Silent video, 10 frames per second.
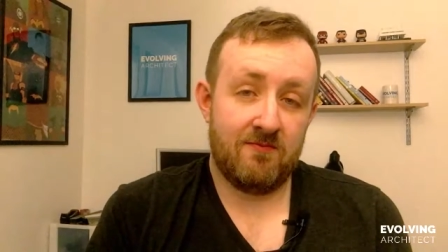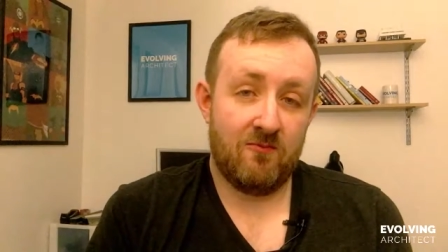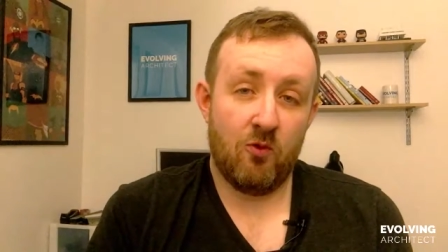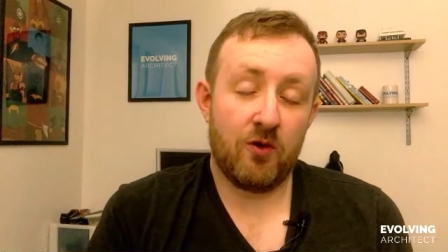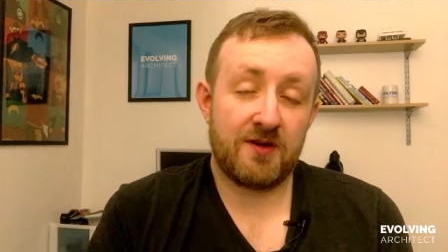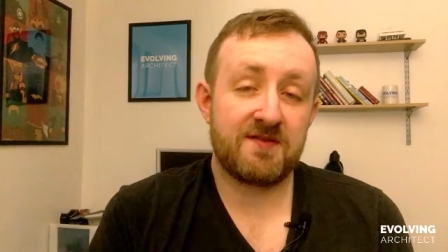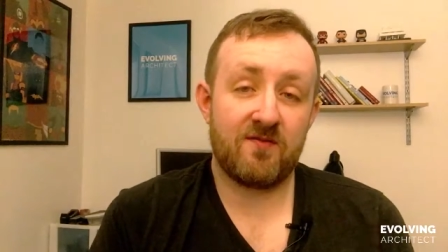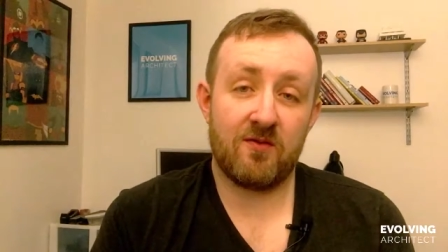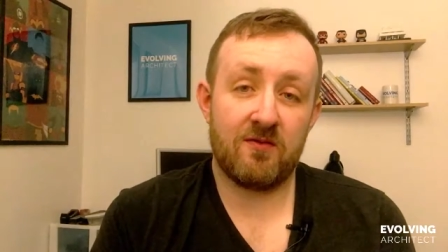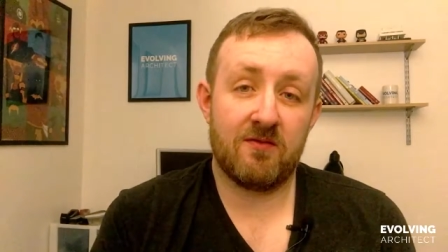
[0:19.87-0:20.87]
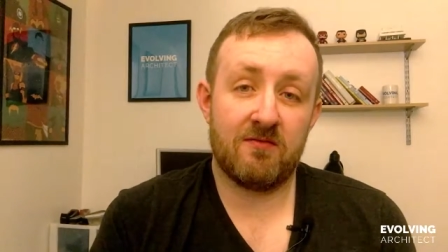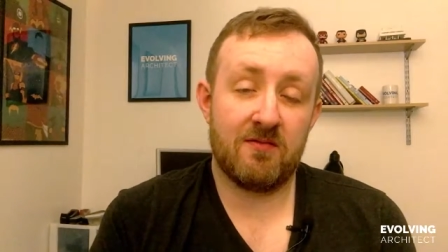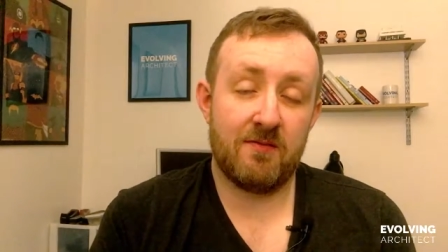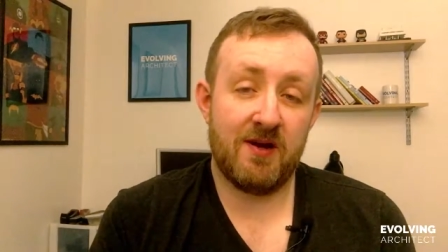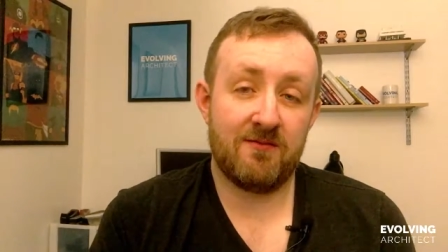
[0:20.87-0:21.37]
works for
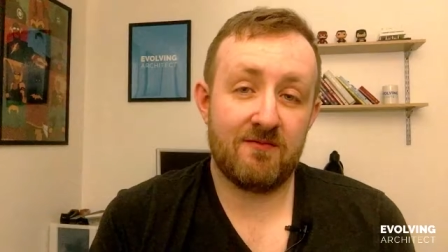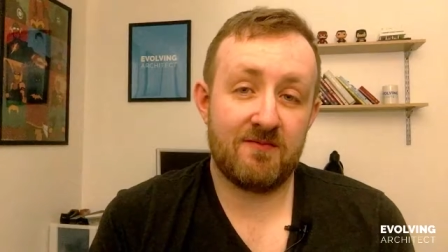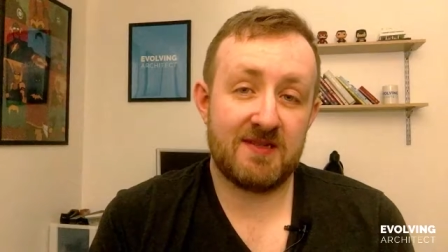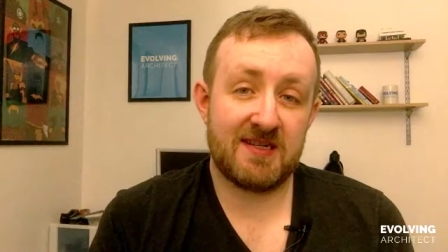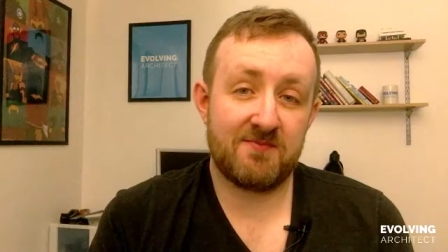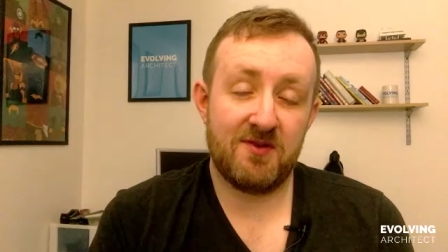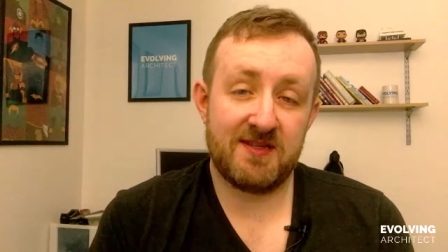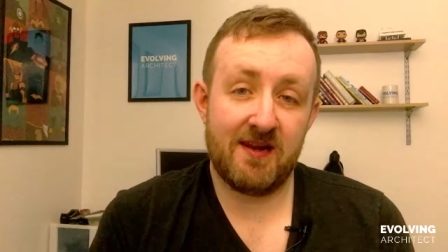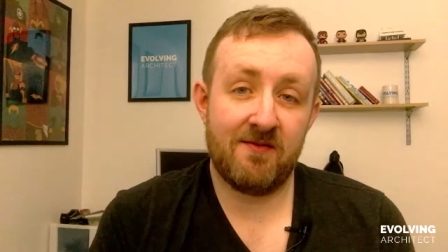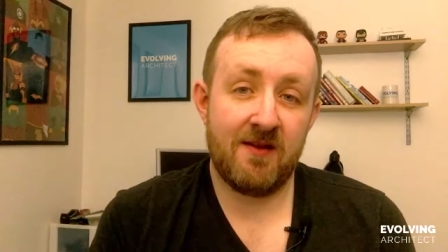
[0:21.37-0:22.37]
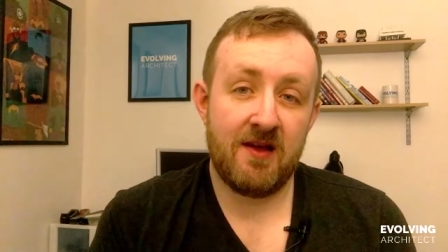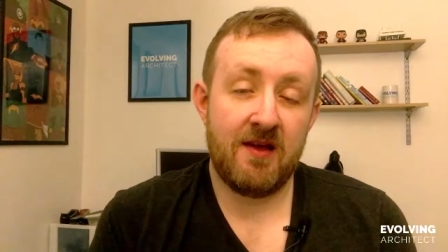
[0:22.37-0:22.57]
about 6 months now.